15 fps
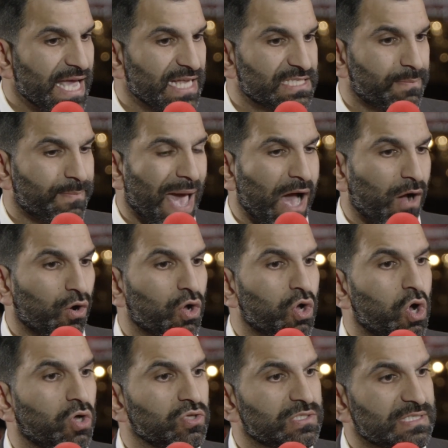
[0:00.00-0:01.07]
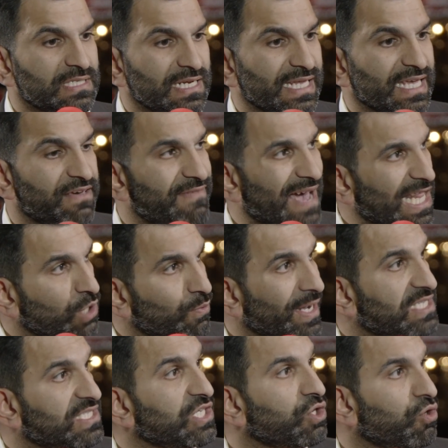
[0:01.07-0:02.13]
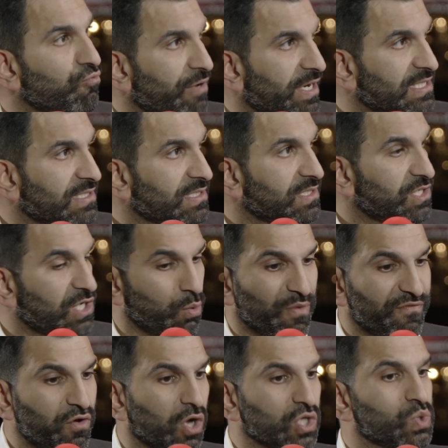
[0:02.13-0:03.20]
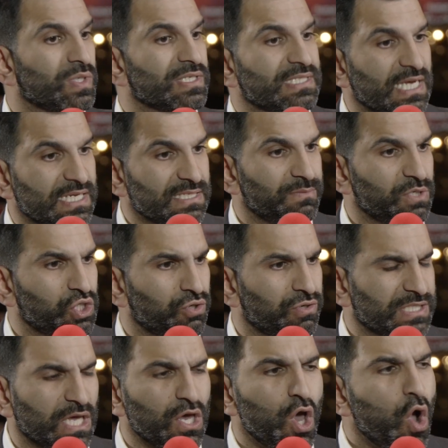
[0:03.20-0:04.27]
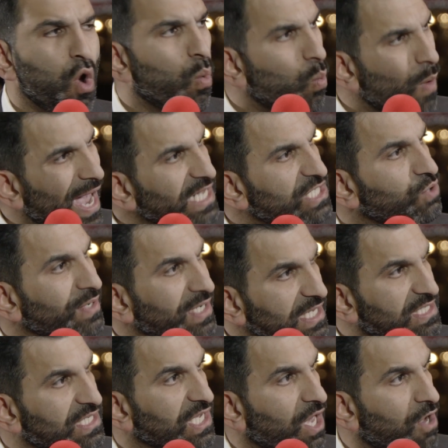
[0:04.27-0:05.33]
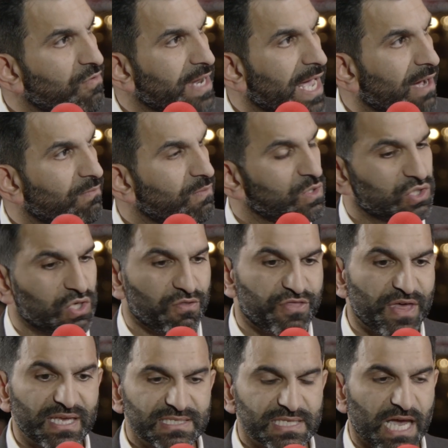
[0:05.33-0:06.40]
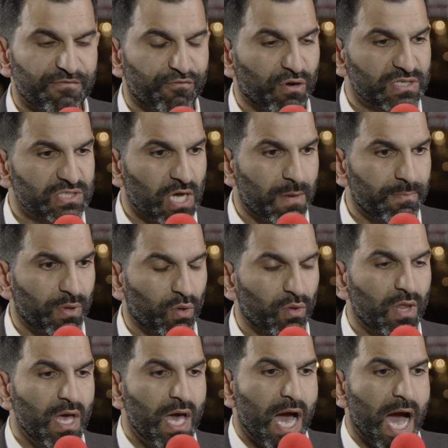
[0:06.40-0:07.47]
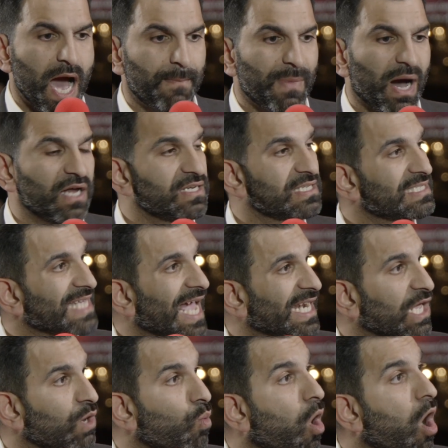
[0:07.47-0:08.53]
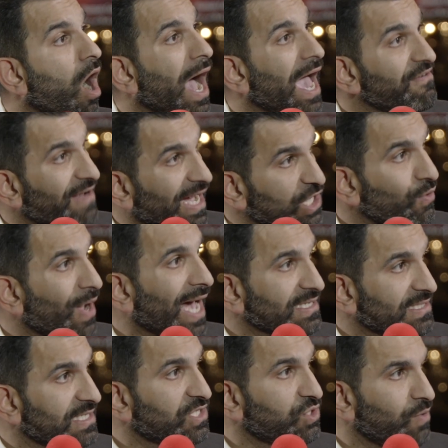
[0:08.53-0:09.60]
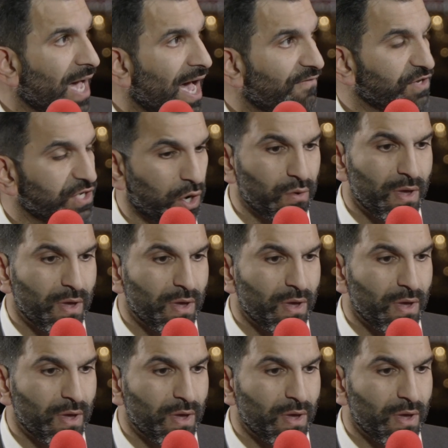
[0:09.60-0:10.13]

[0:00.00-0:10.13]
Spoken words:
It's about constantly evaluating your risk. We've got to a certain maturity. Where do we need to go now? So things like, for example, understanding what high-value assets you have.